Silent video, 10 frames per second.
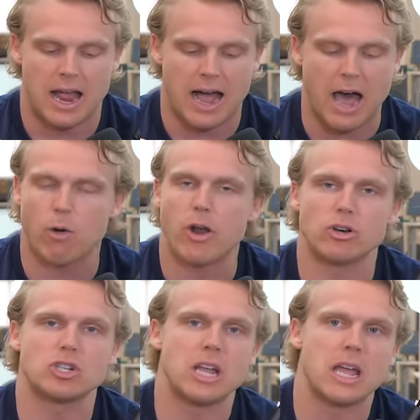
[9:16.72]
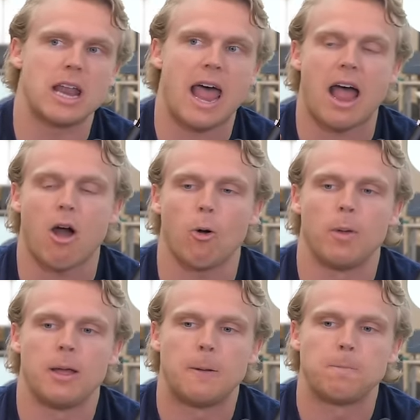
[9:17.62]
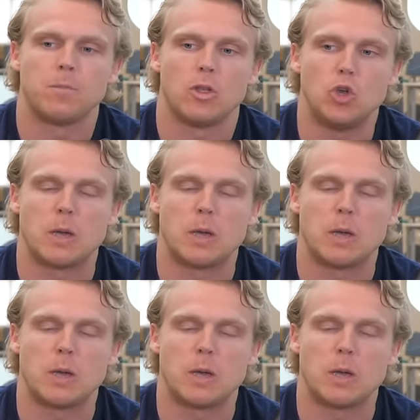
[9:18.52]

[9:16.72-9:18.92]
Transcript: I don't understand how you